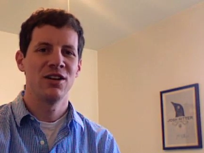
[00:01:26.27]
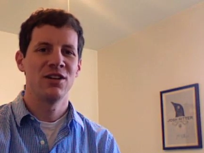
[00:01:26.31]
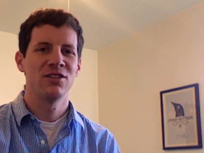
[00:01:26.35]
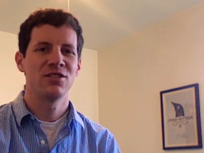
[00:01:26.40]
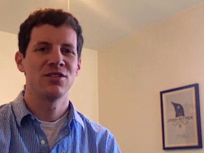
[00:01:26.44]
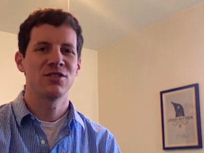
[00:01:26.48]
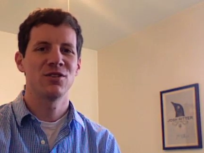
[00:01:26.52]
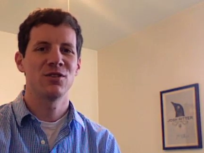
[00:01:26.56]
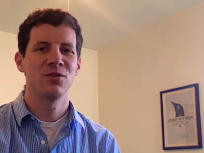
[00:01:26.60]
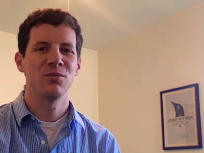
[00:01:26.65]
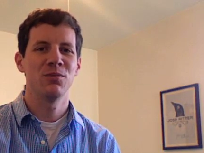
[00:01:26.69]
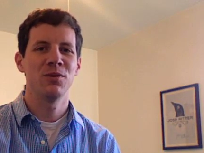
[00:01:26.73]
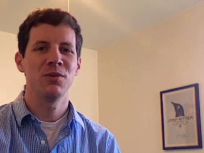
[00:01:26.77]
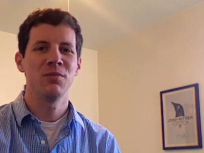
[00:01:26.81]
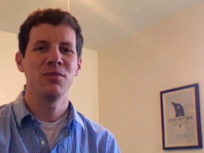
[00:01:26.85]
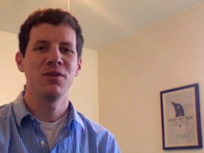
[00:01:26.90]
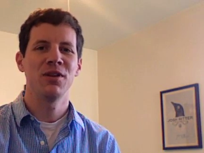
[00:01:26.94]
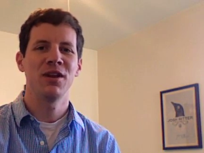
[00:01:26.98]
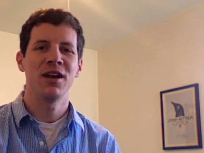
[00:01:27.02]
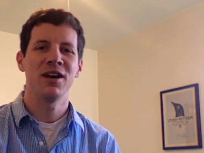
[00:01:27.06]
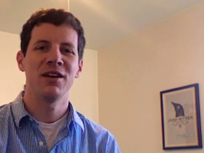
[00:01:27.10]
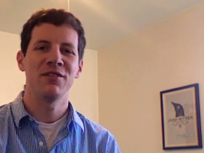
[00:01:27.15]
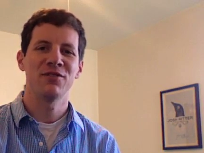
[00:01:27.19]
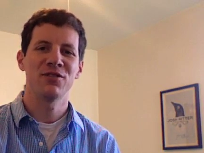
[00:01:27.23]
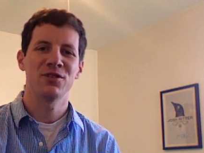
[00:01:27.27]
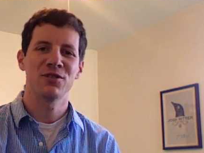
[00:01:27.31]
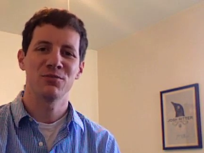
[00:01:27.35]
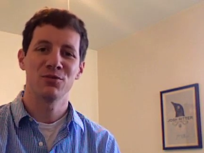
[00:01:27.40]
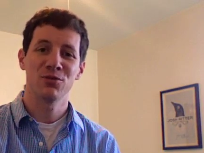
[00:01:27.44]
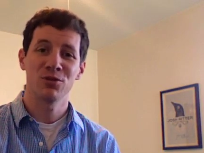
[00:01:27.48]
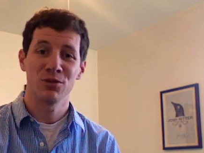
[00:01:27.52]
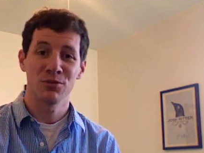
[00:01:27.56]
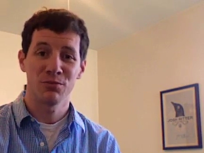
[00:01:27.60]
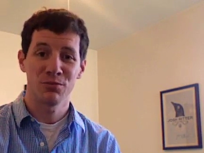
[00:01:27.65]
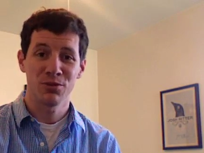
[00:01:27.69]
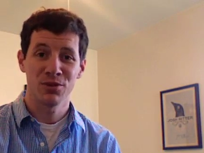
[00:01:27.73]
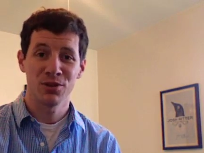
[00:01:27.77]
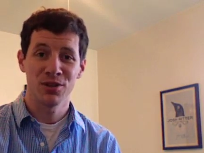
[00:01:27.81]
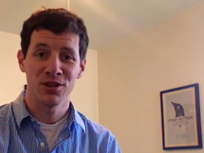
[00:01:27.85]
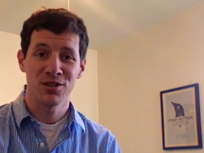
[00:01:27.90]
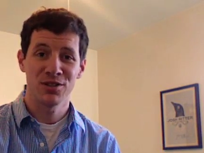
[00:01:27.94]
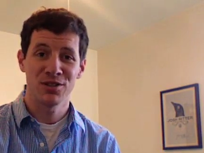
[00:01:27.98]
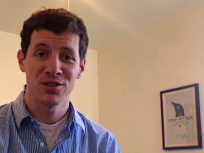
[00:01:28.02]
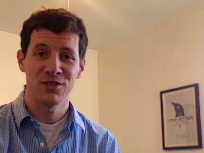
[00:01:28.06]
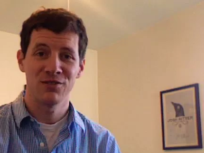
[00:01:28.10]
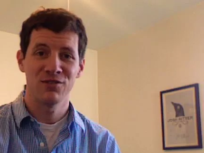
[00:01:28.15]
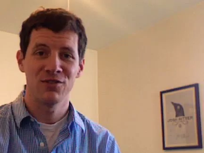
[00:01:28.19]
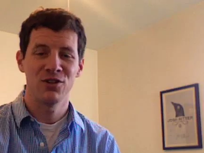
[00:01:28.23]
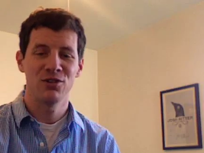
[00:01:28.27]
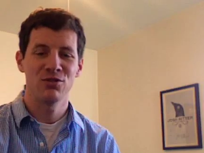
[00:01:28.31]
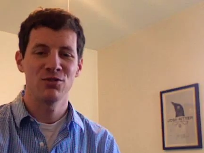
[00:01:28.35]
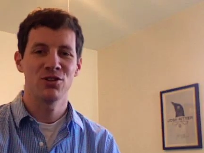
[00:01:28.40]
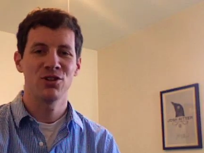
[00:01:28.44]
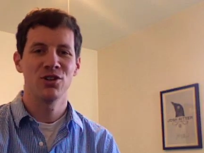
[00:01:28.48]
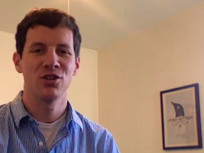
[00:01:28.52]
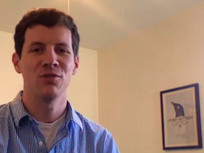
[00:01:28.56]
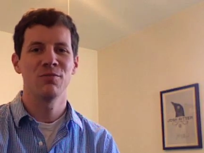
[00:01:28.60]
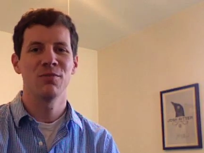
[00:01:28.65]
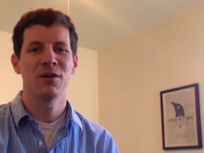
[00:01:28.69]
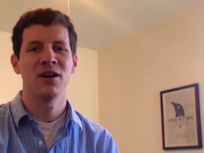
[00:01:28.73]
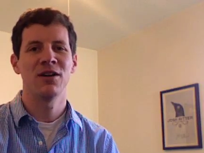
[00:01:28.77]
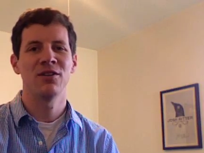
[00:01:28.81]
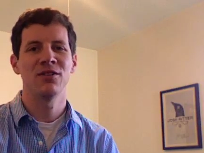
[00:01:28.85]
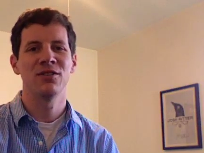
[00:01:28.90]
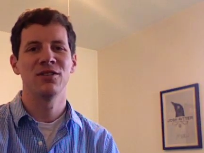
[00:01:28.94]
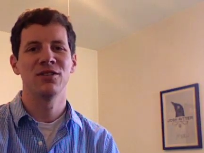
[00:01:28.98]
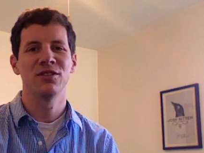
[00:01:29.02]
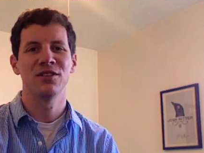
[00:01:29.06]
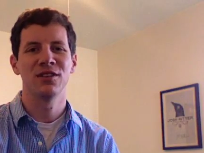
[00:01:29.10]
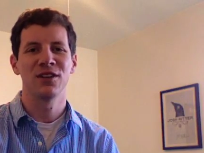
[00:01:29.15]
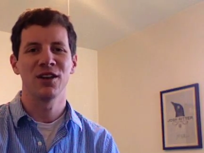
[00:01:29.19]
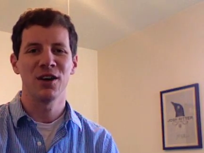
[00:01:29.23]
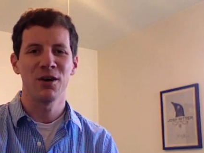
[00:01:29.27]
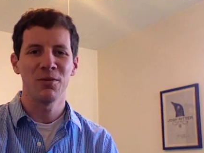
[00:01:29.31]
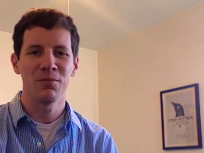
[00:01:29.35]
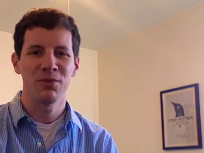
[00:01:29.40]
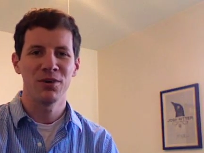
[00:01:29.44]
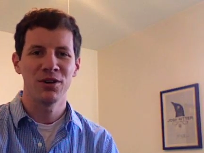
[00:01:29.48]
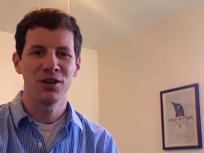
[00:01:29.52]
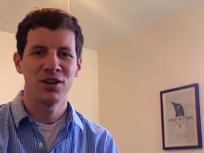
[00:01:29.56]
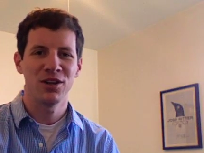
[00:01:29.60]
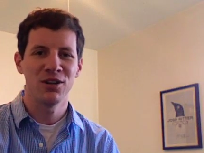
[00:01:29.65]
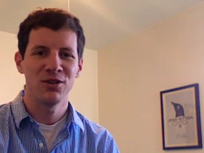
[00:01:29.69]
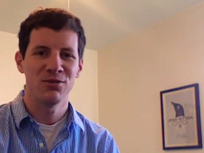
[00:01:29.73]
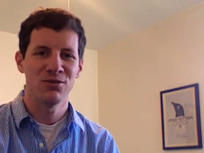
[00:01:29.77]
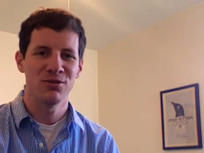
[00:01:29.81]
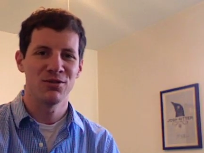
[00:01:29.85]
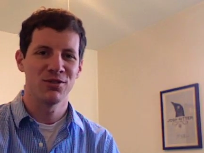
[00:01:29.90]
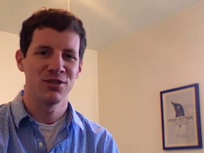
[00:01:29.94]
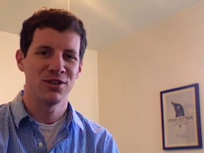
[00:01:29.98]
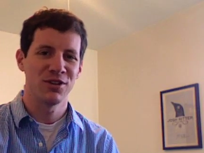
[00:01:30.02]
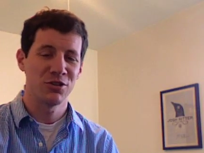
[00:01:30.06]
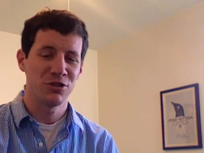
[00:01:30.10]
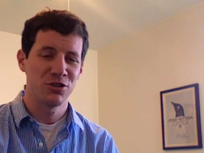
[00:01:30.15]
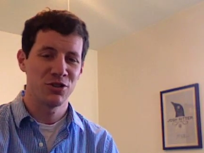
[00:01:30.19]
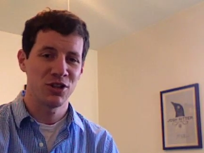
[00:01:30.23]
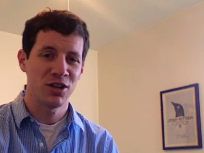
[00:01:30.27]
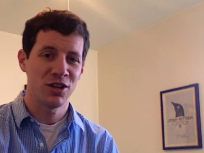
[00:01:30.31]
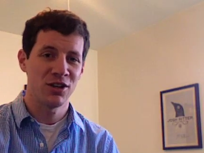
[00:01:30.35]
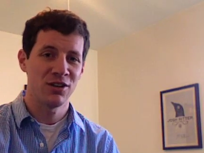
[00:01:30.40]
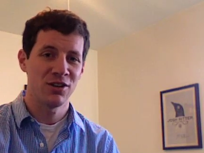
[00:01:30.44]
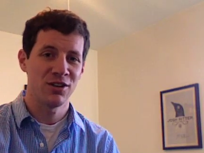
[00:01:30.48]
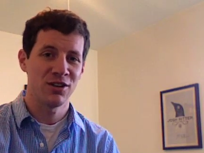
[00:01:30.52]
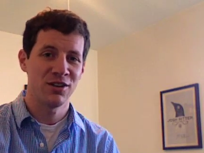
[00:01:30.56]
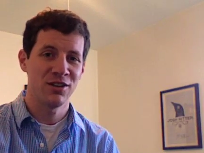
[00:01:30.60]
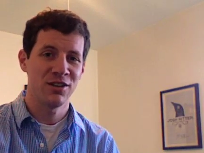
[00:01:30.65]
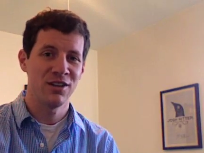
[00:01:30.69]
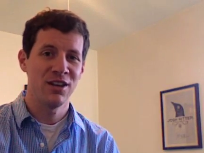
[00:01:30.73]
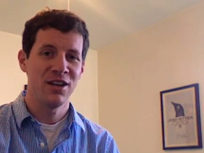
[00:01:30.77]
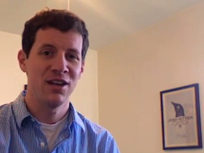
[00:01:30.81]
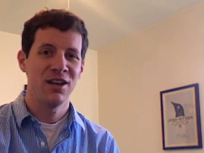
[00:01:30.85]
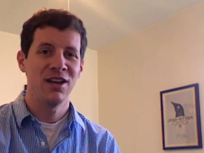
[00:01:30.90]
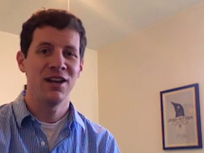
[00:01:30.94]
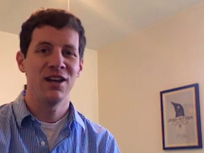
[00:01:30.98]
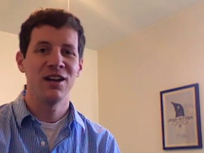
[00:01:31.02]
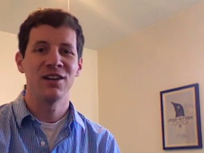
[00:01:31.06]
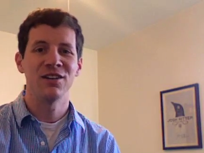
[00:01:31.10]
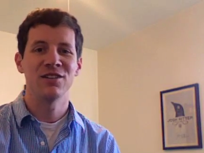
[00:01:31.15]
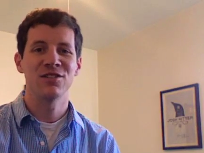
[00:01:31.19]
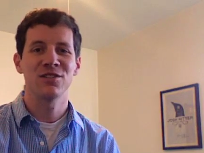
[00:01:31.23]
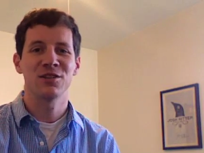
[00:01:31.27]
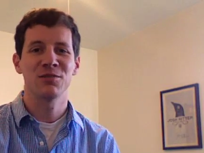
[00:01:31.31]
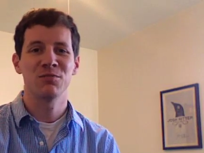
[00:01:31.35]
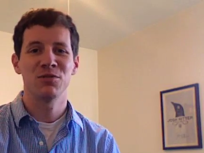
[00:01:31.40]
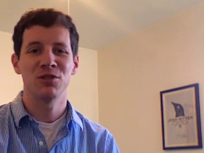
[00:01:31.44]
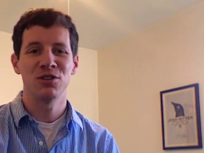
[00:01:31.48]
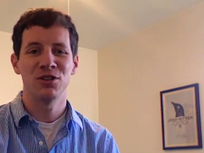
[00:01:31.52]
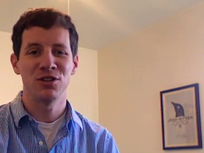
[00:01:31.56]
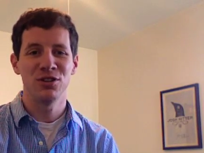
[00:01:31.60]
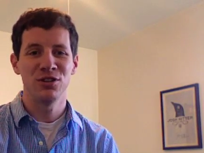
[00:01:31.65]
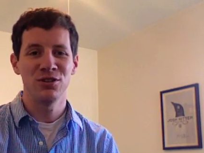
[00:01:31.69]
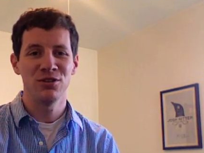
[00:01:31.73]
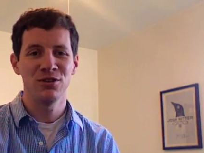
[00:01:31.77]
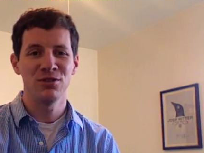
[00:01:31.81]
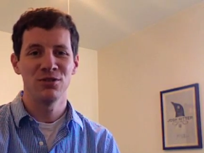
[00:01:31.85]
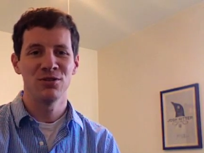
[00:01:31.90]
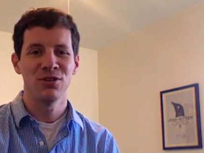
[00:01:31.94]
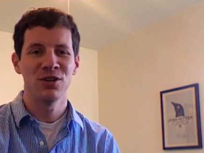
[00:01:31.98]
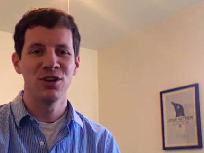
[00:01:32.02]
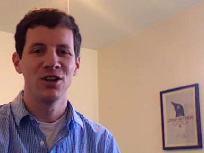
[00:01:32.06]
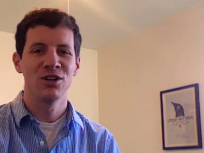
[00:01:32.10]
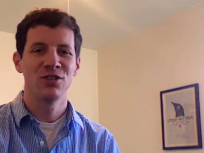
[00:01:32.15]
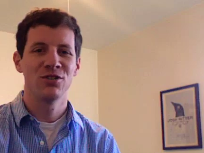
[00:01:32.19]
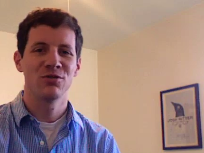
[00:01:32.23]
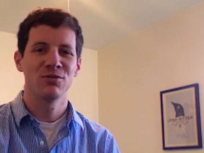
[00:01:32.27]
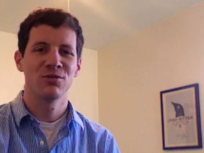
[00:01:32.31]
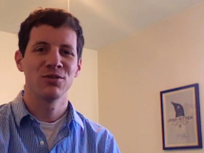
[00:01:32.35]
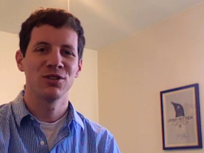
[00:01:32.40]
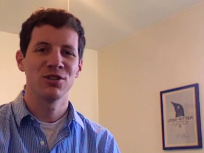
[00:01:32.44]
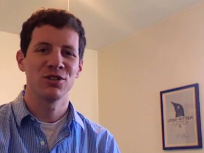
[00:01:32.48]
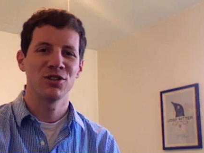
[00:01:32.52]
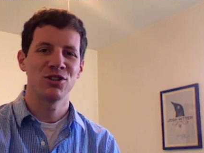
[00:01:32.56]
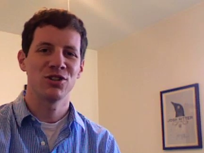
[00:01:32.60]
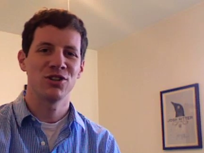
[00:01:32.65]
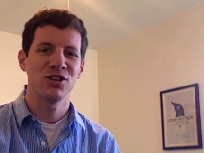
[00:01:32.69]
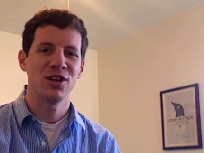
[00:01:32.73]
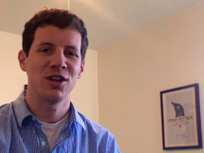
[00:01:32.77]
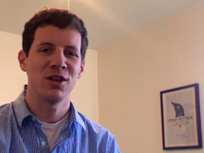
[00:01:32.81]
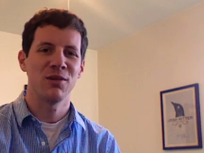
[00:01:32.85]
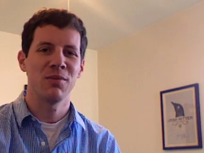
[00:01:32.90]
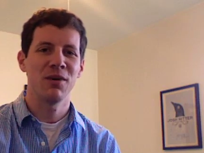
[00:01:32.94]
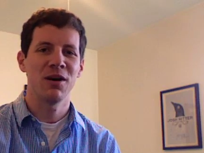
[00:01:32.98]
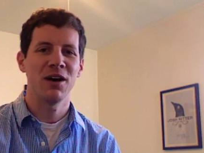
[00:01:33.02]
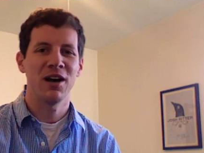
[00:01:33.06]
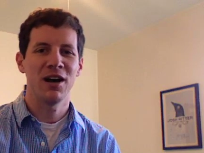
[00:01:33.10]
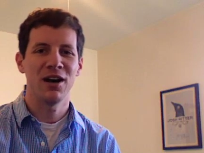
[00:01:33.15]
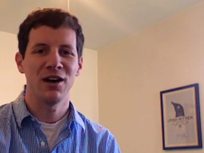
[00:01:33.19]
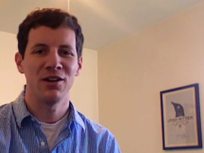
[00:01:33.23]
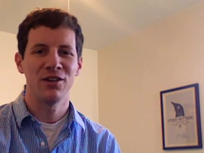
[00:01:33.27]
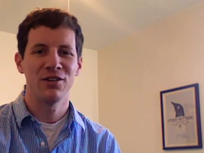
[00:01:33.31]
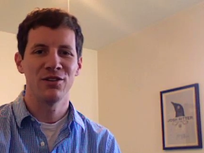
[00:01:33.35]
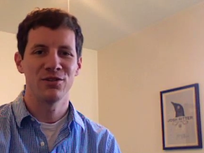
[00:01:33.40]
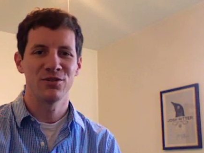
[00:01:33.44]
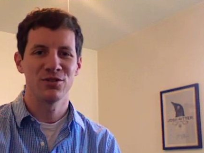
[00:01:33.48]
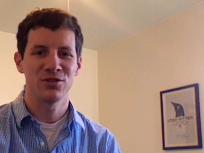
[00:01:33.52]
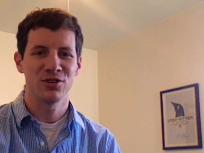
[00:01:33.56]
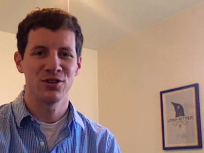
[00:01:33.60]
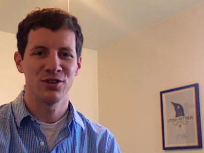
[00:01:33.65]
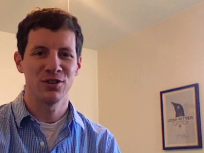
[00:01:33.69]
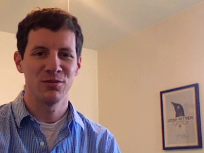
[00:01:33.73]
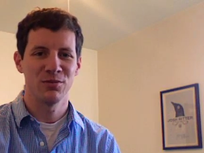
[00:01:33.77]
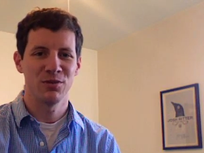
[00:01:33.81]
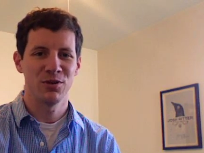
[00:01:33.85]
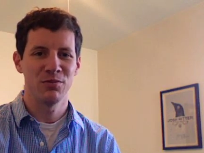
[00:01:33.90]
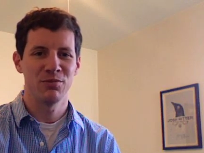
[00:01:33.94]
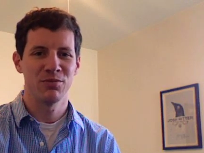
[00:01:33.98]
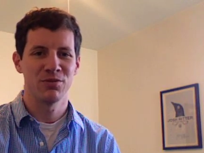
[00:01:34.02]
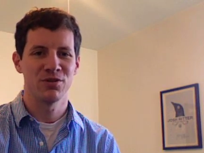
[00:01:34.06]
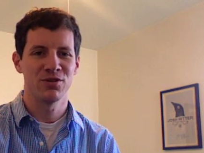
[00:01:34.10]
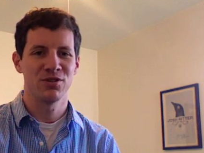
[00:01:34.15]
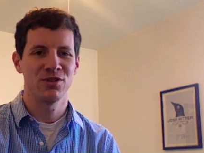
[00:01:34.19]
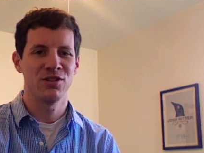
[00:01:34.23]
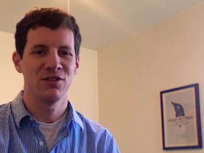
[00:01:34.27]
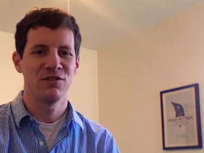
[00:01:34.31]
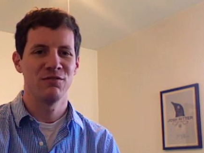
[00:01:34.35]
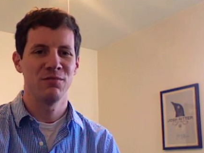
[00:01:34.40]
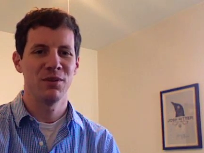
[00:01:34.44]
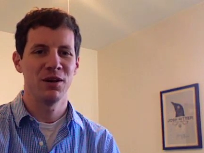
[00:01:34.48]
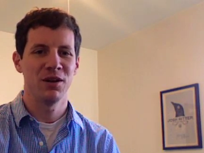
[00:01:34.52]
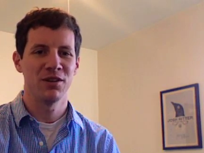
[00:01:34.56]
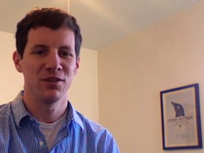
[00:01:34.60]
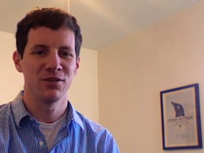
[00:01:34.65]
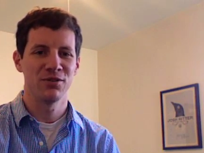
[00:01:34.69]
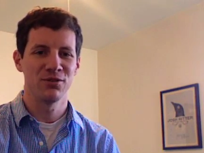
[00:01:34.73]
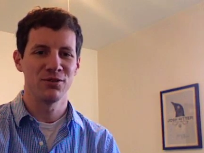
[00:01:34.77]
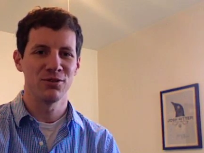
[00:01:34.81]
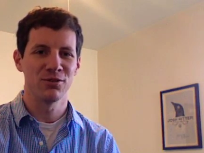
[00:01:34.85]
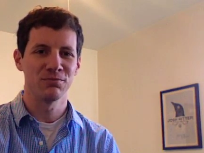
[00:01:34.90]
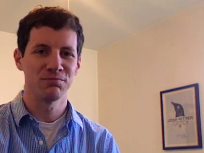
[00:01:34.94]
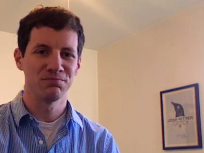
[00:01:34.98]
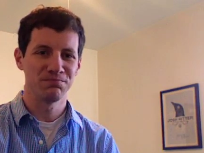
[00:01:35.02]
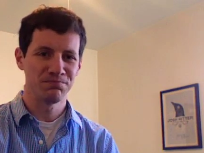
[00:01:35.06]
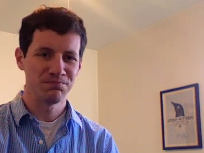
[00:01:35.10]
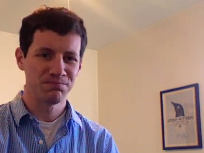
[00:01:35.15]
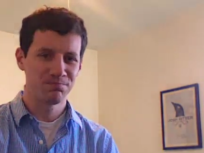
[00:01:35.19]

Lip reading: So people have some sort of preconceived notion about the company or the agenda, and it's up to you to really shape how those are going to be perceived by the group.